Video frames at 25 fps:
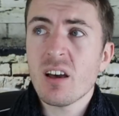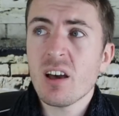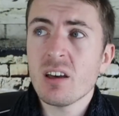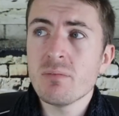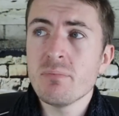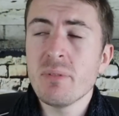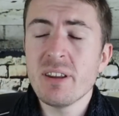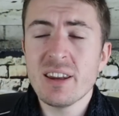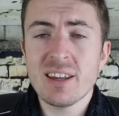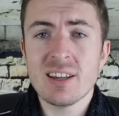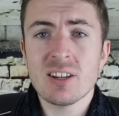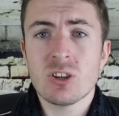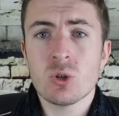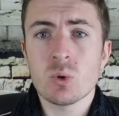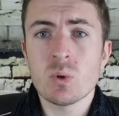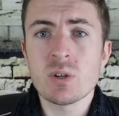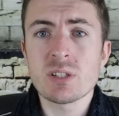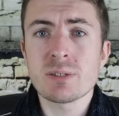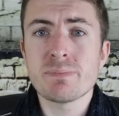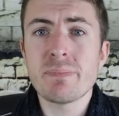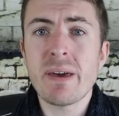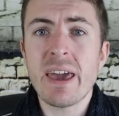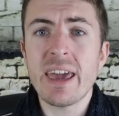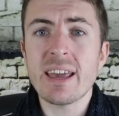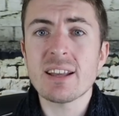admitting to
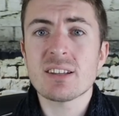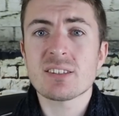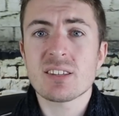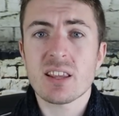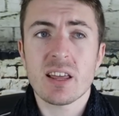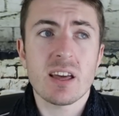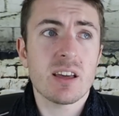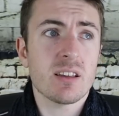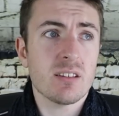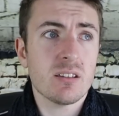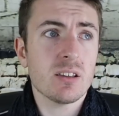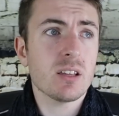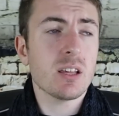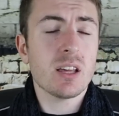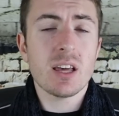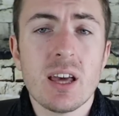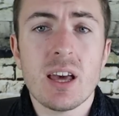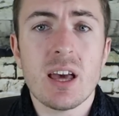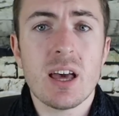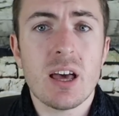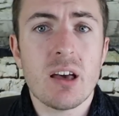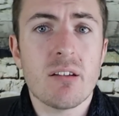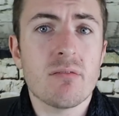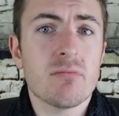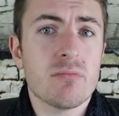his mates that,
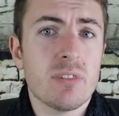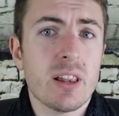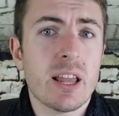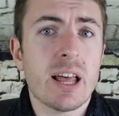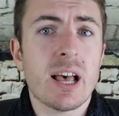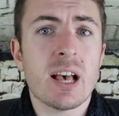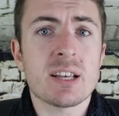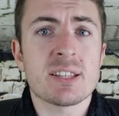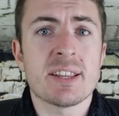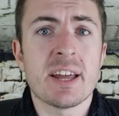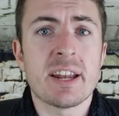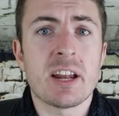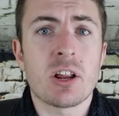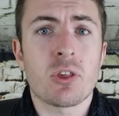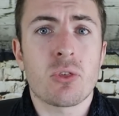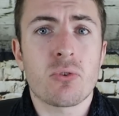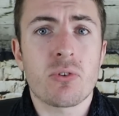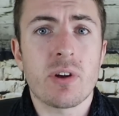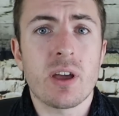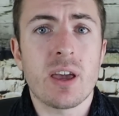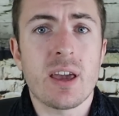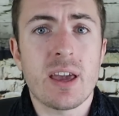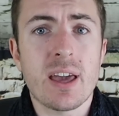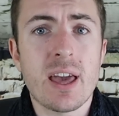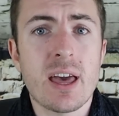yeah, last night at
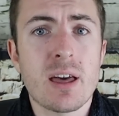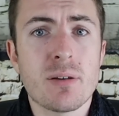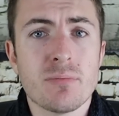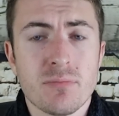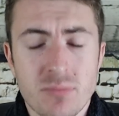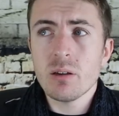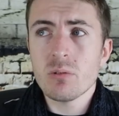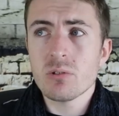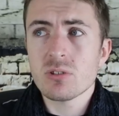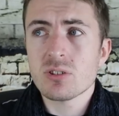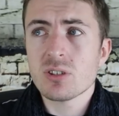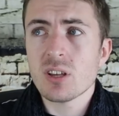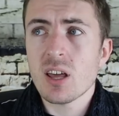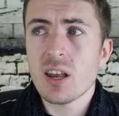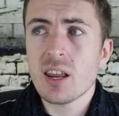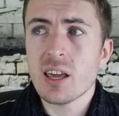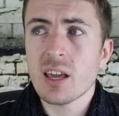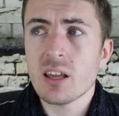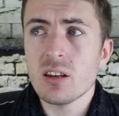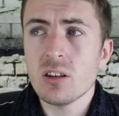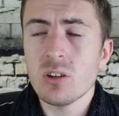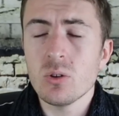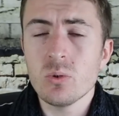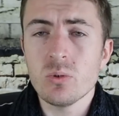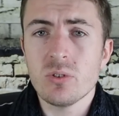3 a.m. he was sending
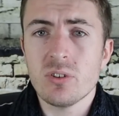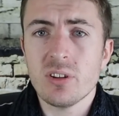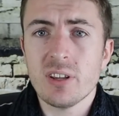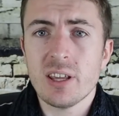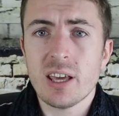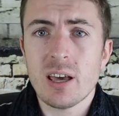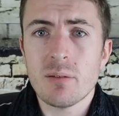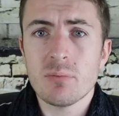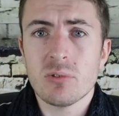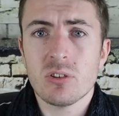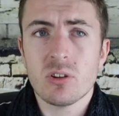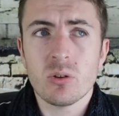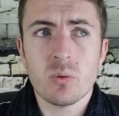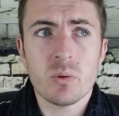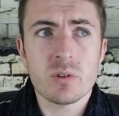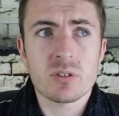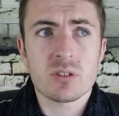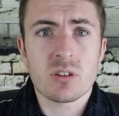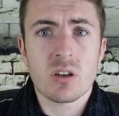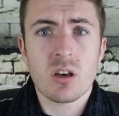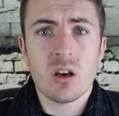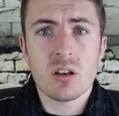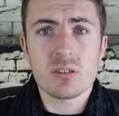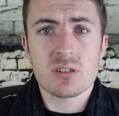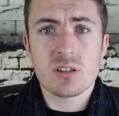a new DM to his
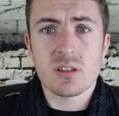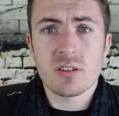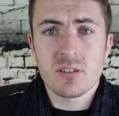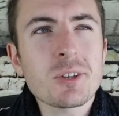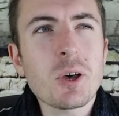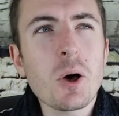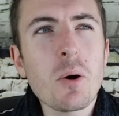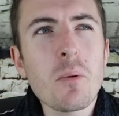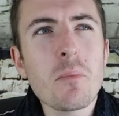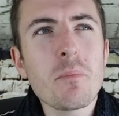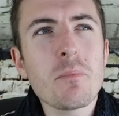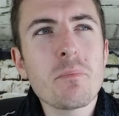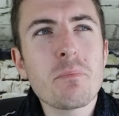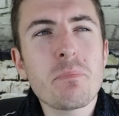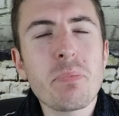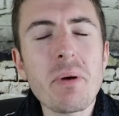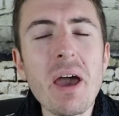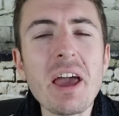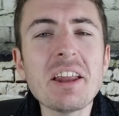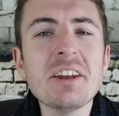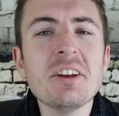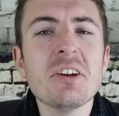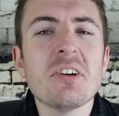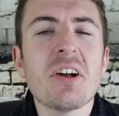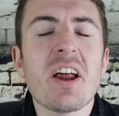cousin. So,
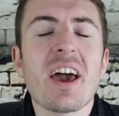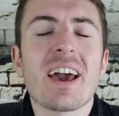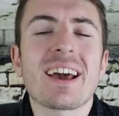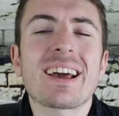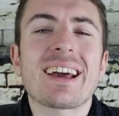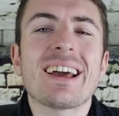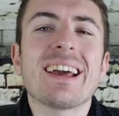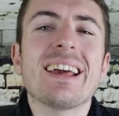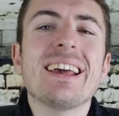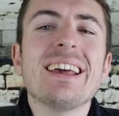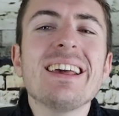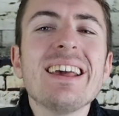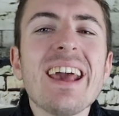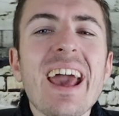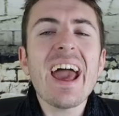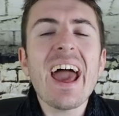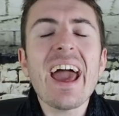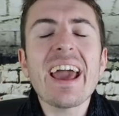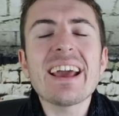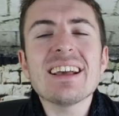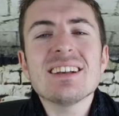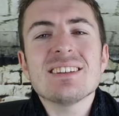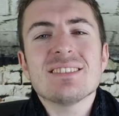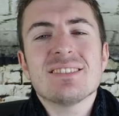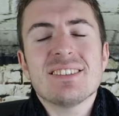Bednarek,
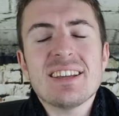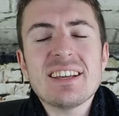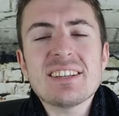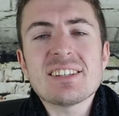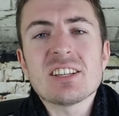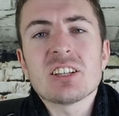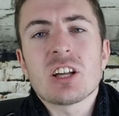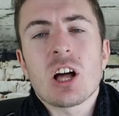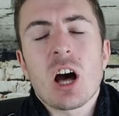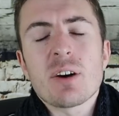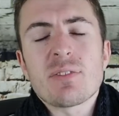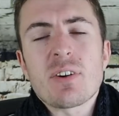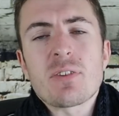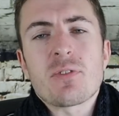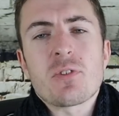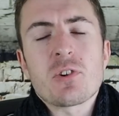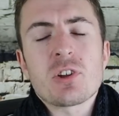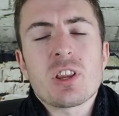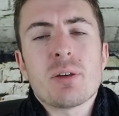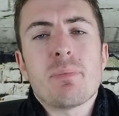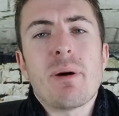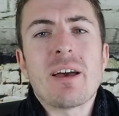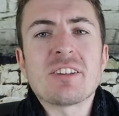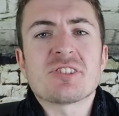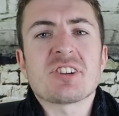yeah, he's decent cover for
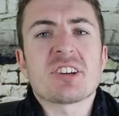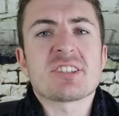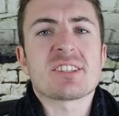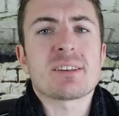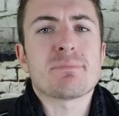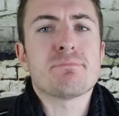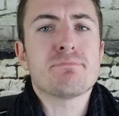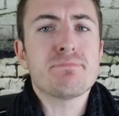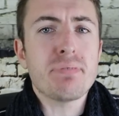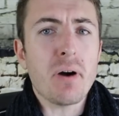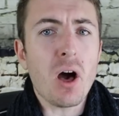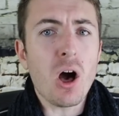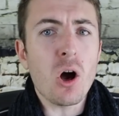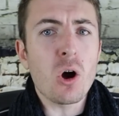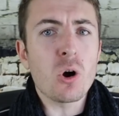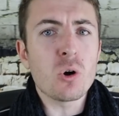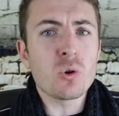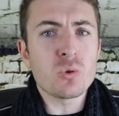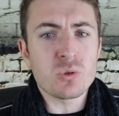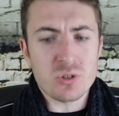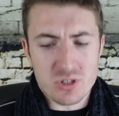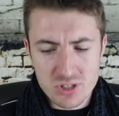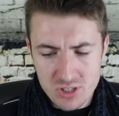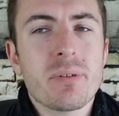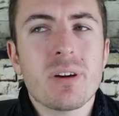the bench, I
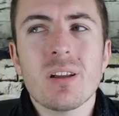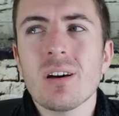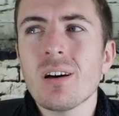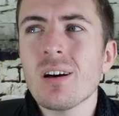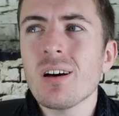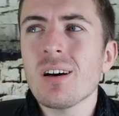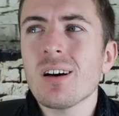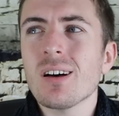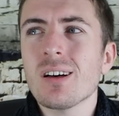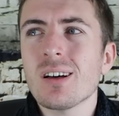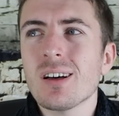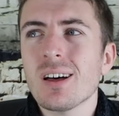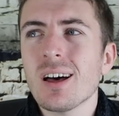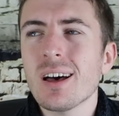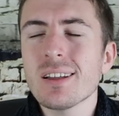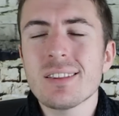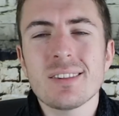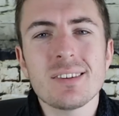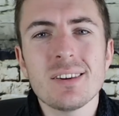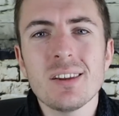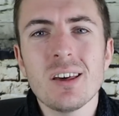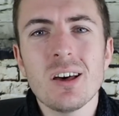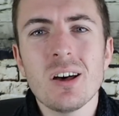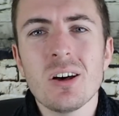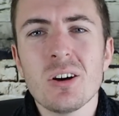suppose. But, I
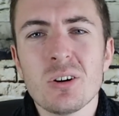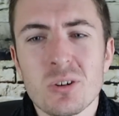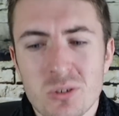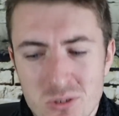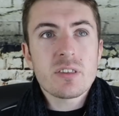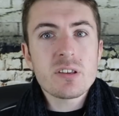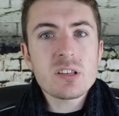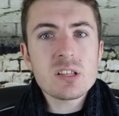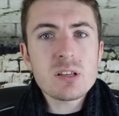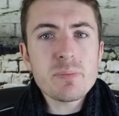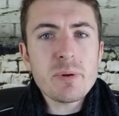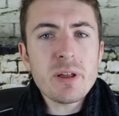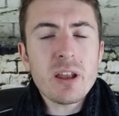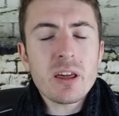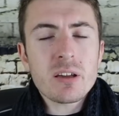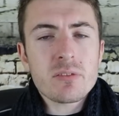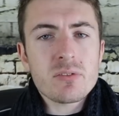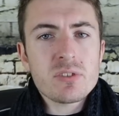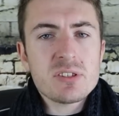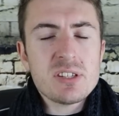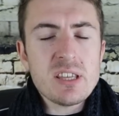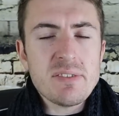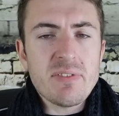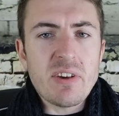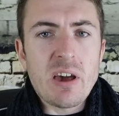don't know. This is a bit like
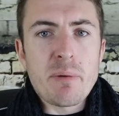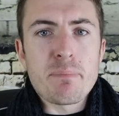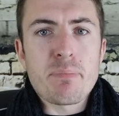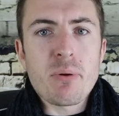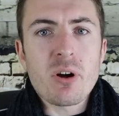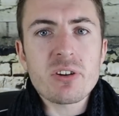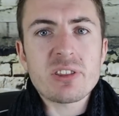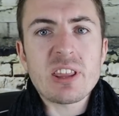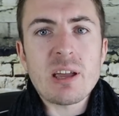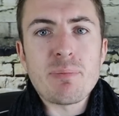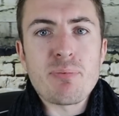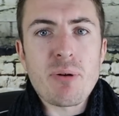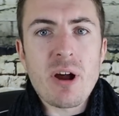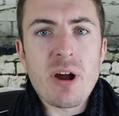receiving a birthday